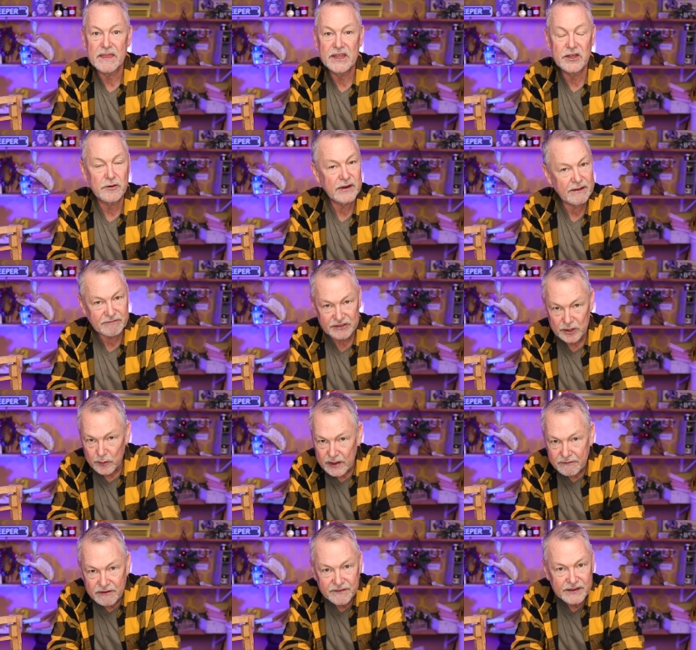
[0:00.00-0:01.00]
You don't have to know
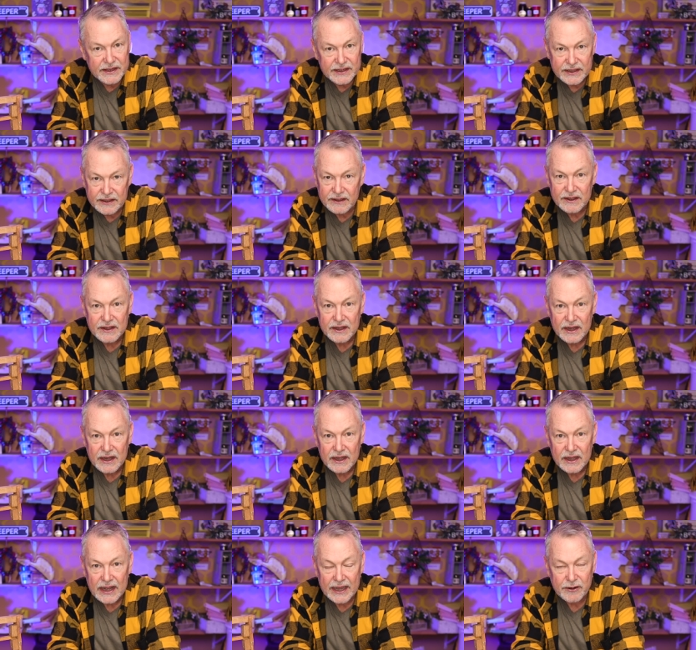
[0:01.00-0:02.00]
everything.
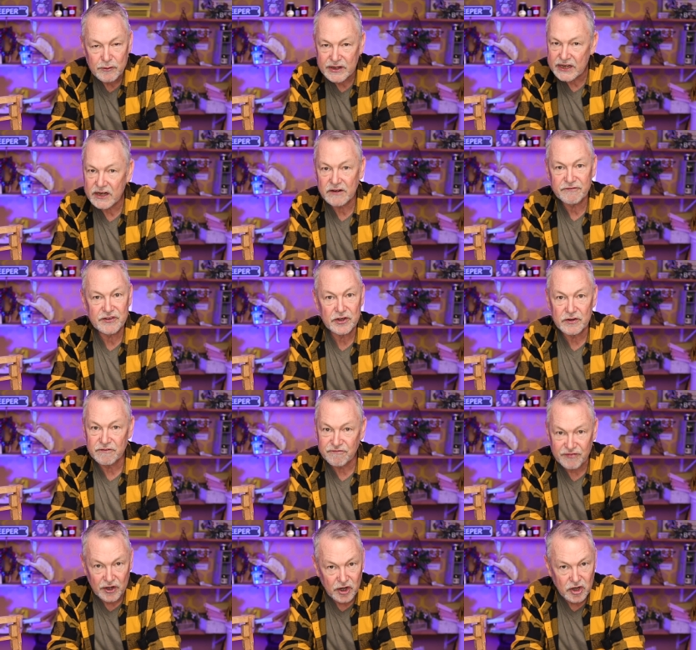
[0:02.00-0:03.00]
I don't care if you're a
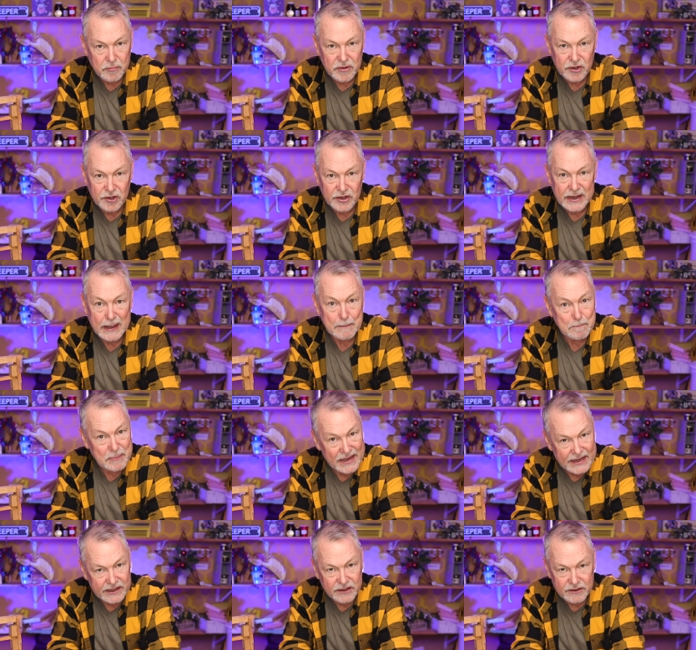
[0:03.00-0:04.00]
farmer, a
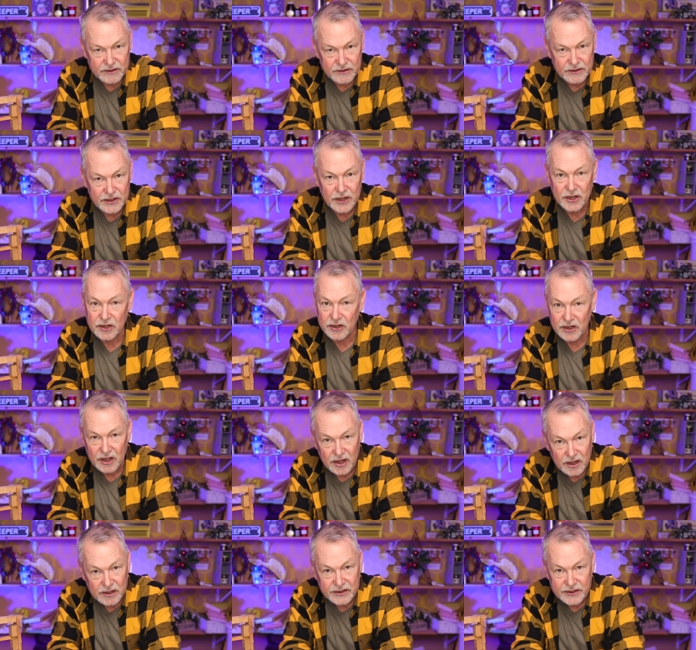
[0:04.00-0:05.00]
banker, a
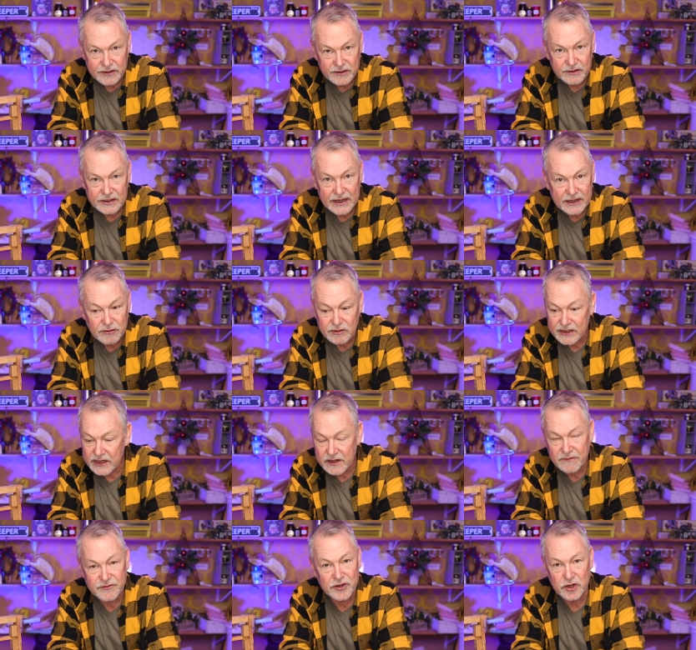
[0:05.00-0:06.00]
lawyer. I don't
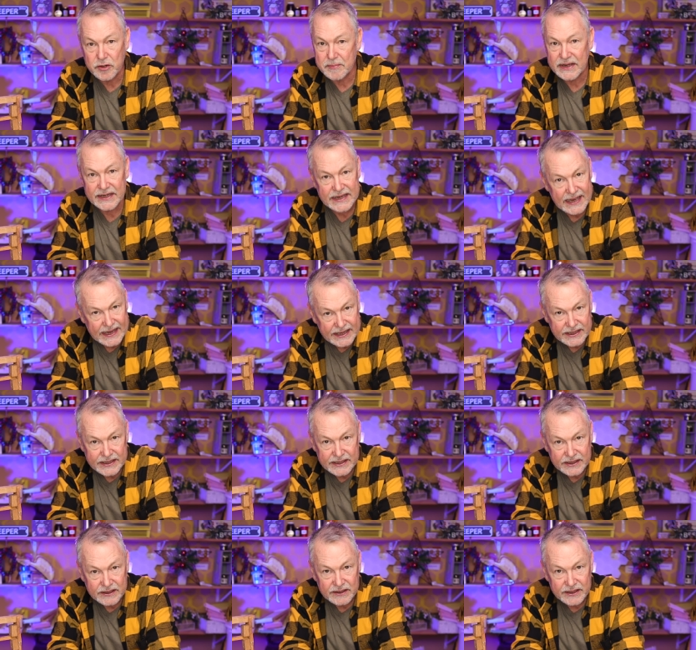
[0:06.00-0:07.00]
care if you're a
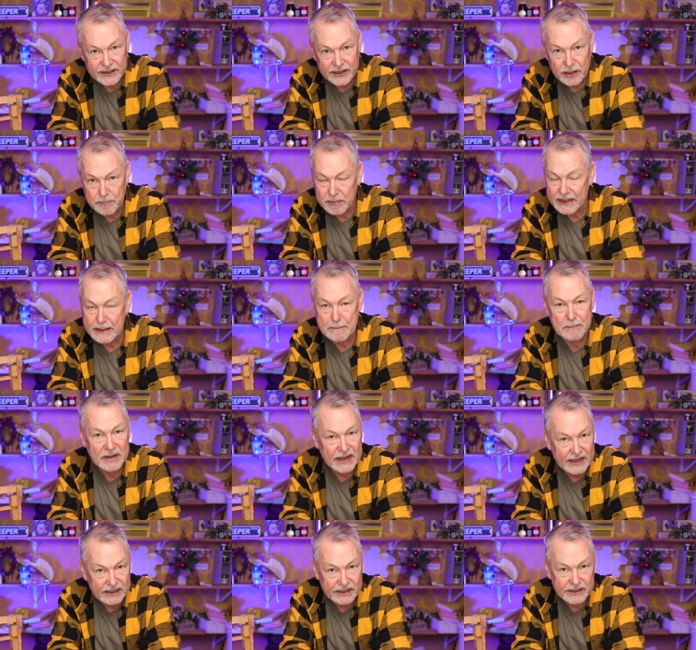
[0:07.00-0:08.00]
mechanic, an airplane
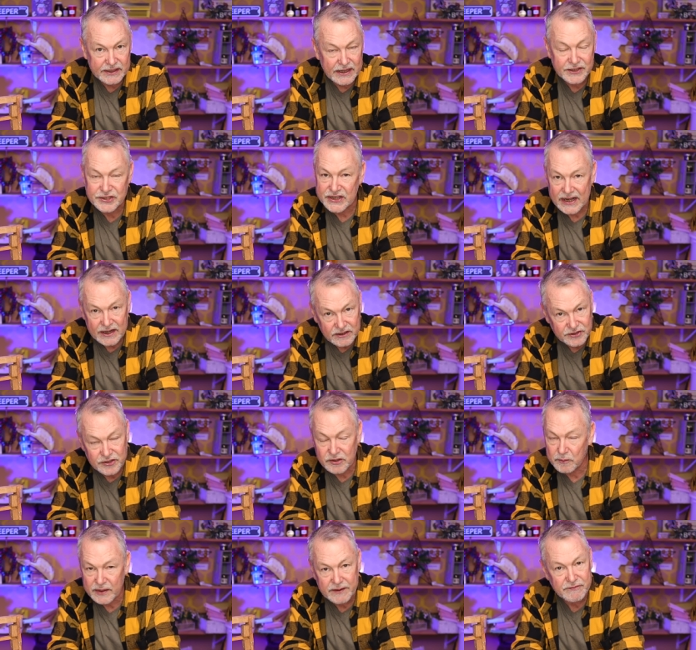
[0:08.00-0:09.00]
pilot, a
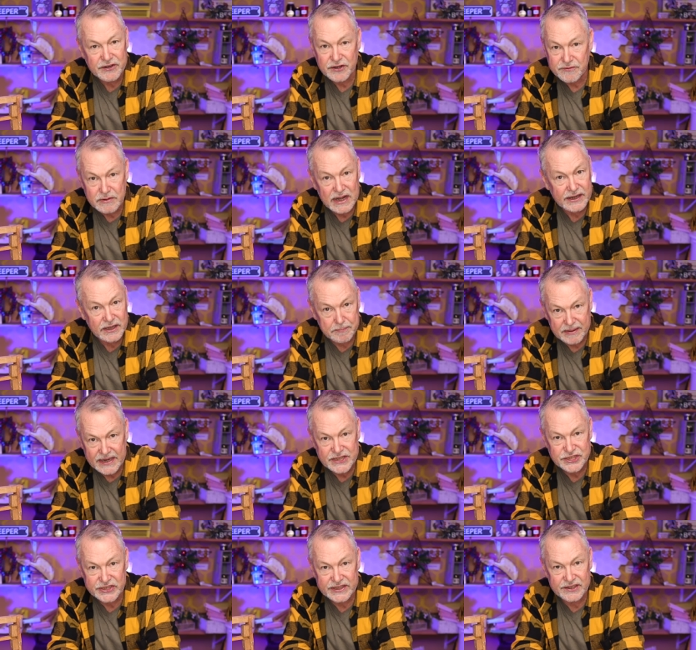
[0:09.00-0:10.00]
doctor, whatever your
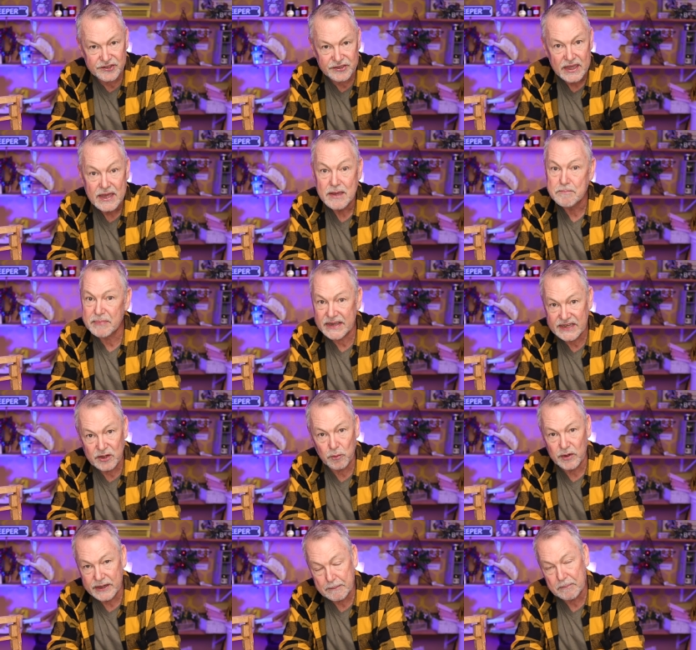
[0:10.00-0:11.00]
occupation is, but you
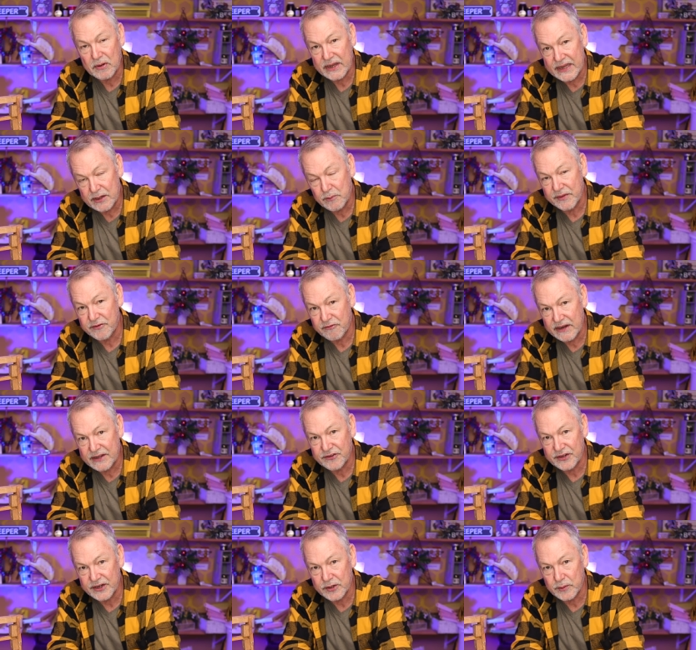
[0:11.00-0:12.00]
want to play with
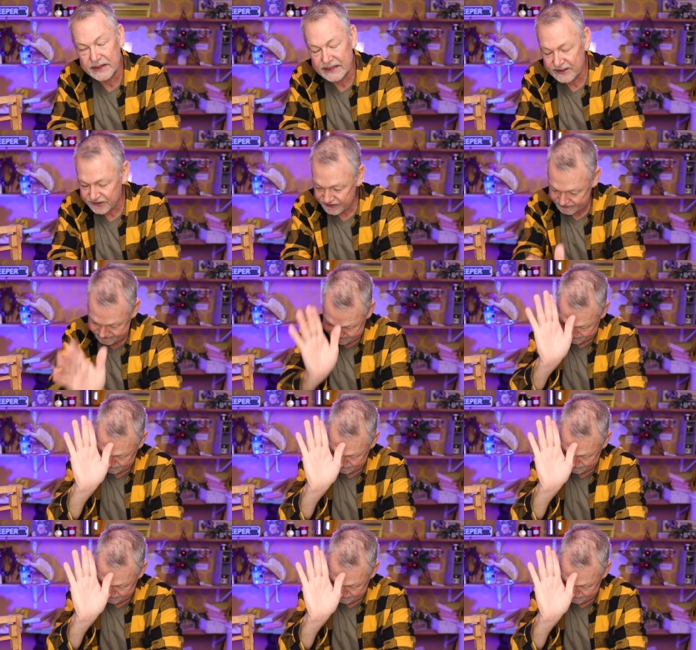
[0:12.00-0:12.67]
raising queens.